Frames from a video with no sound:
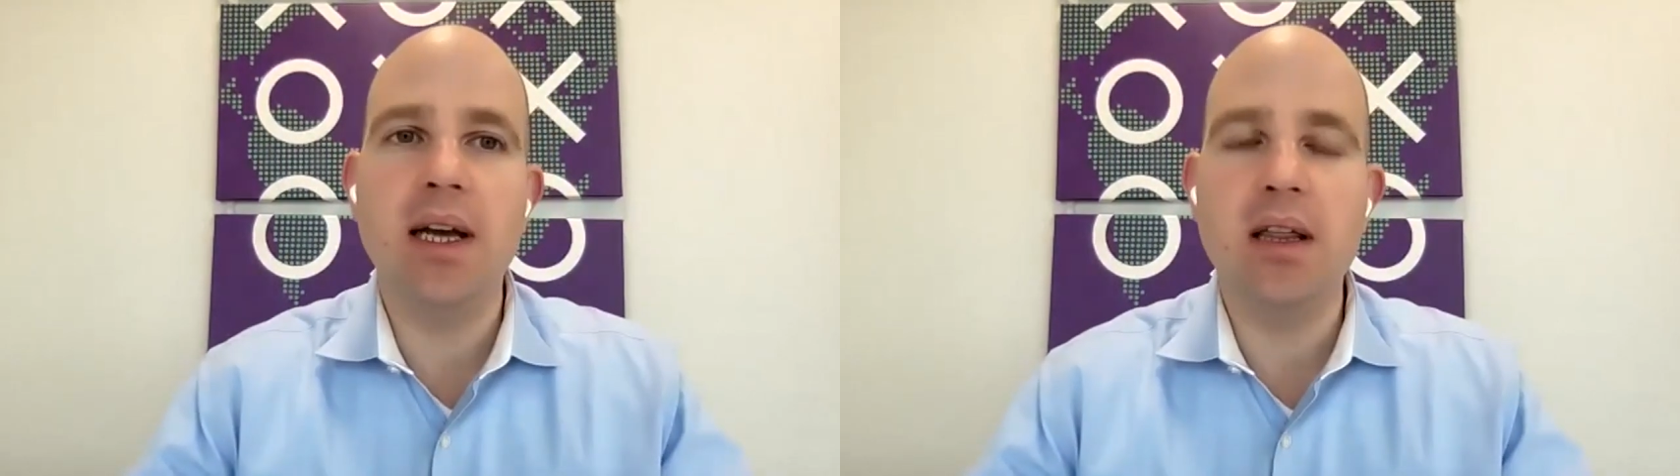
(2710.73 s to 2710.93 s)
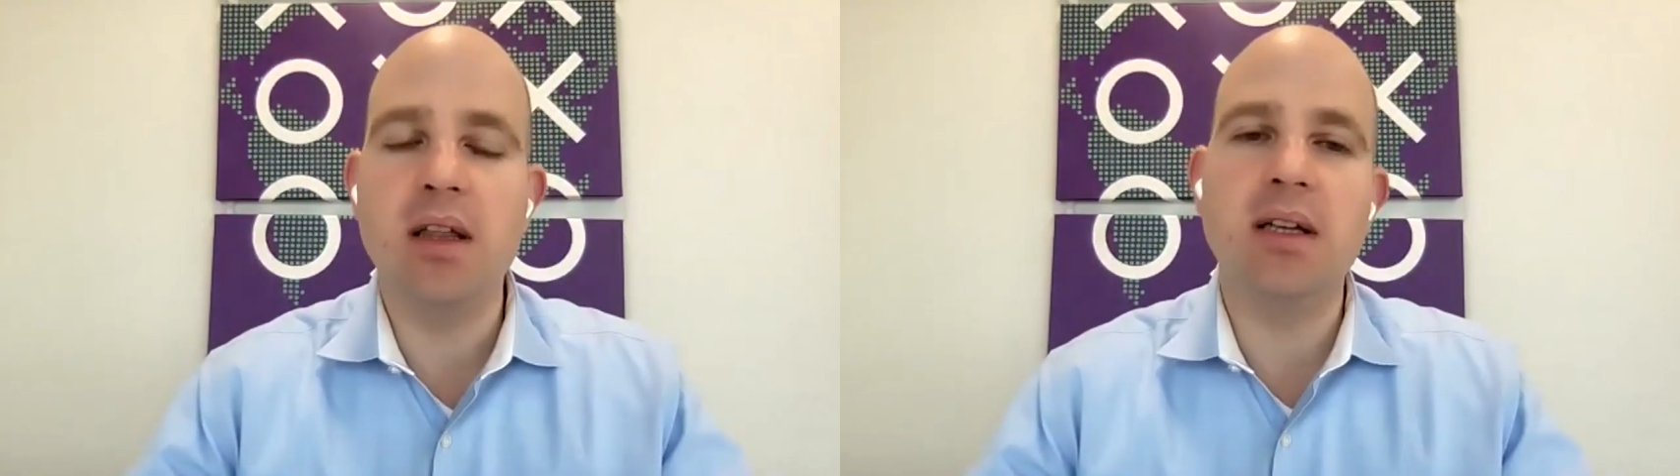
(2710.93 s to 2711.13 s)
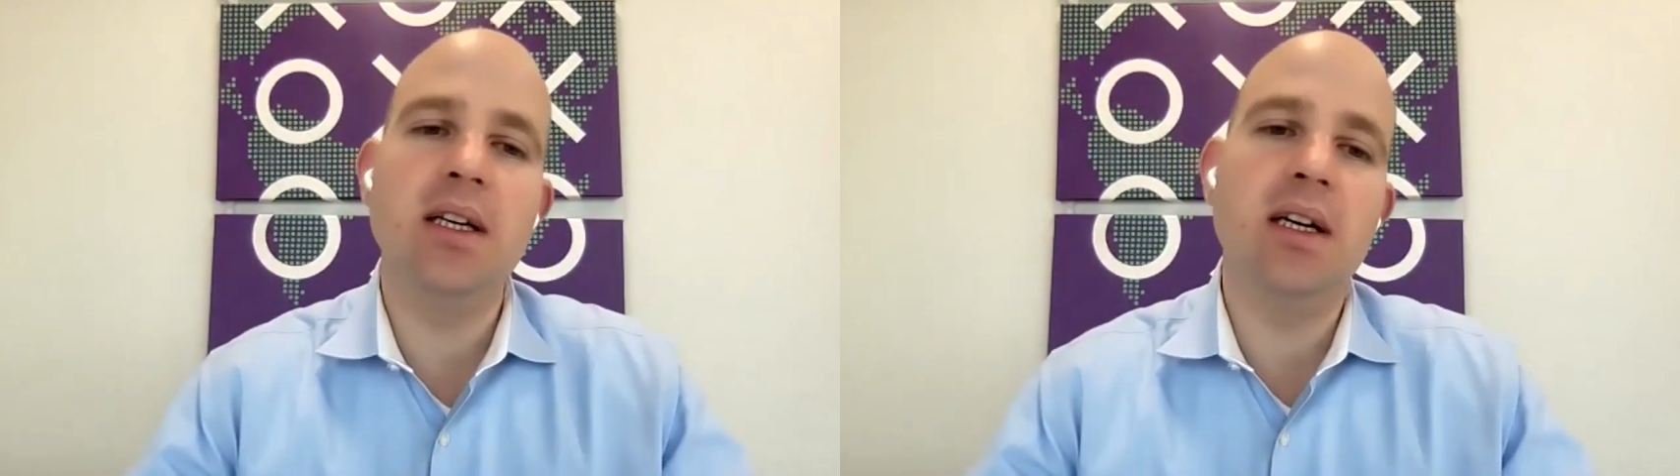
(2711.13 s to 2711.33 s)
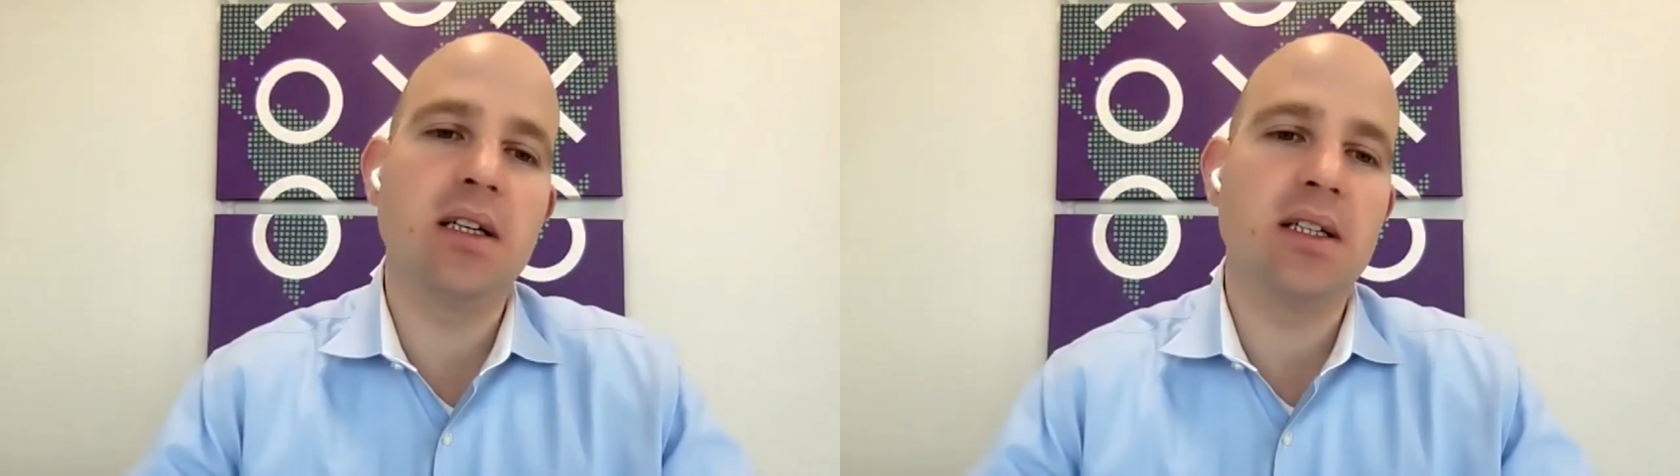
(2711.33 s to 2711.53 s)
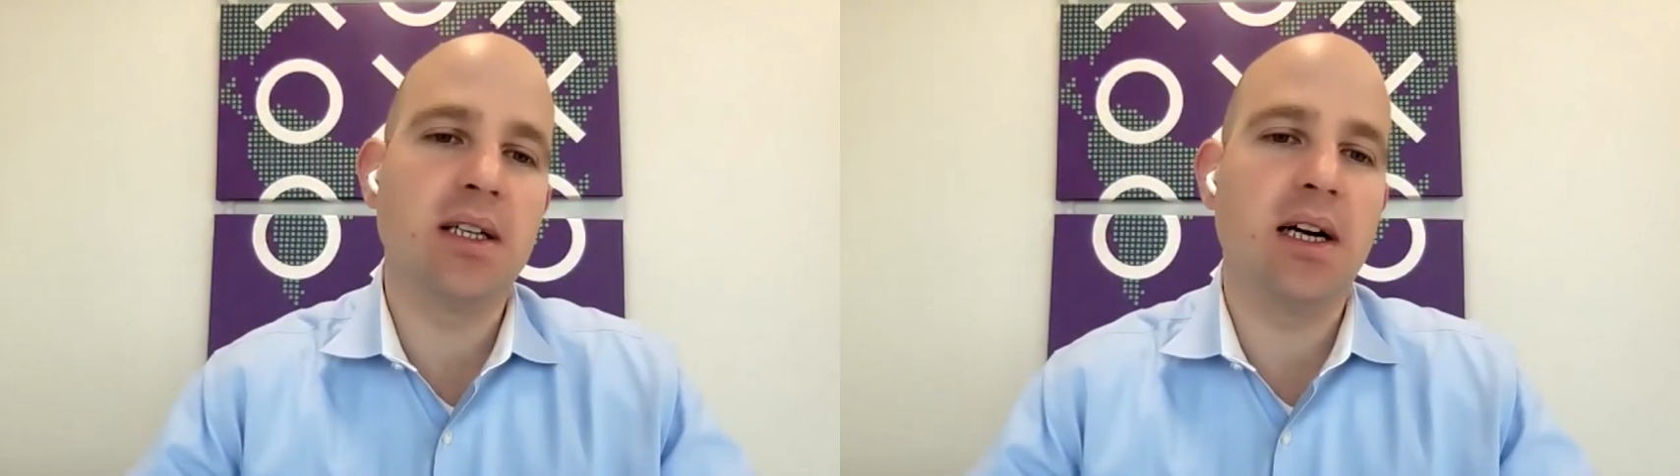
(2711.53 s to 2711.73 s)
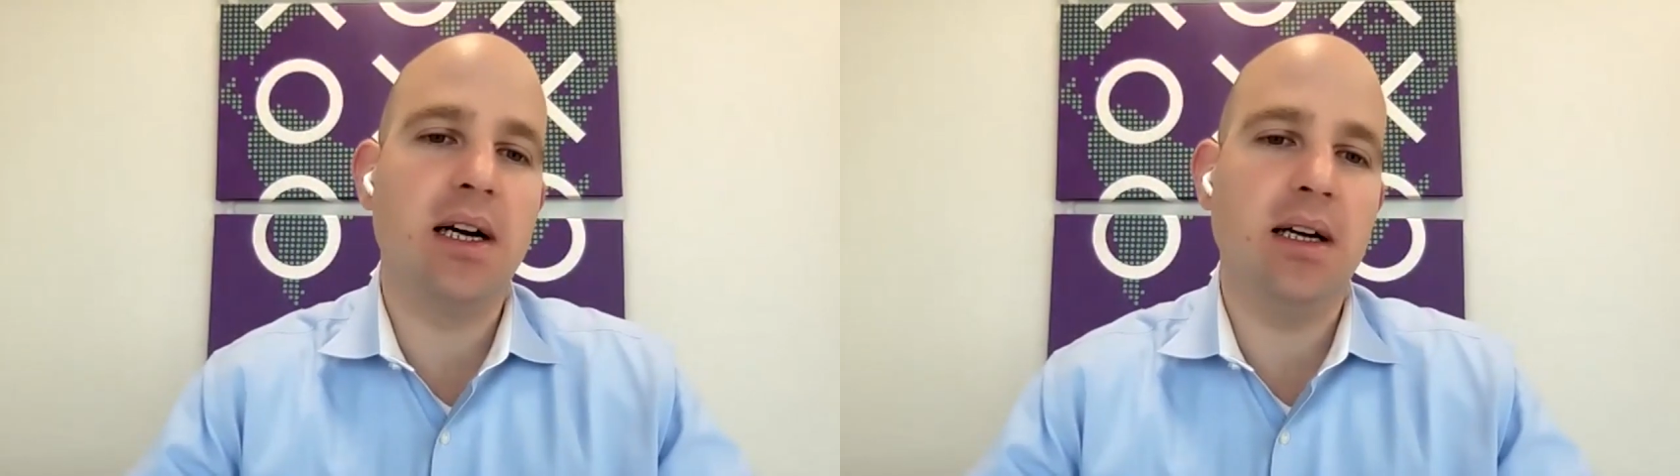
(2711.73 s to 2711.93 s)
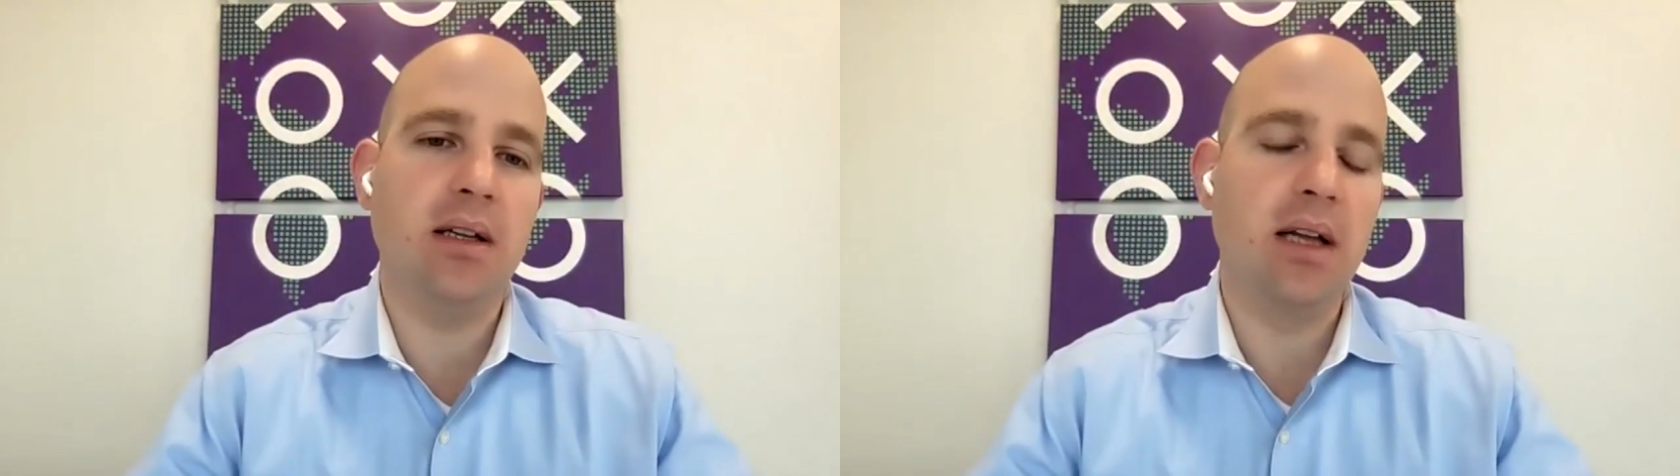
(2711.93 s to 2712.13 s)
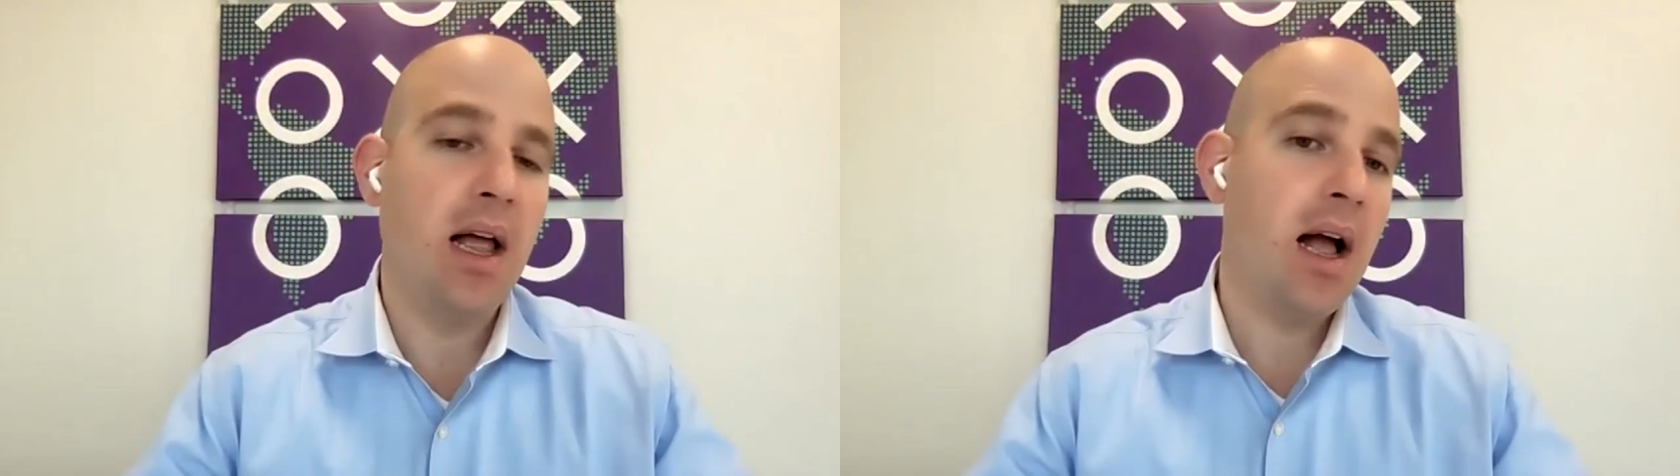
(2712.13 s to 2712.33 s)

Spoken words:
hey, the DR side,